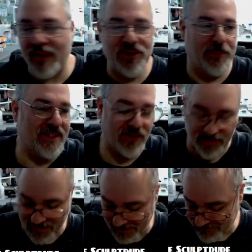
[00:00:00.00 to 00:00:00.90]

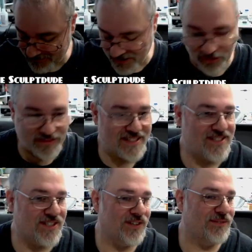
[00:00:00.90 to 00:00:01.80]
but they at least
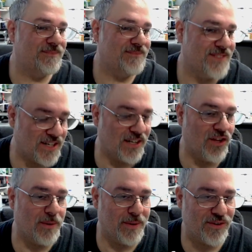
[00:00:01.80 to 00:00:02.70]
they're getting
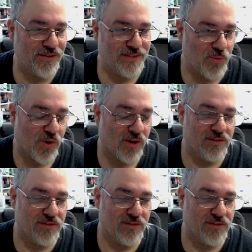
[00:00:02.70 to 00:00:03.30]
along better than they were.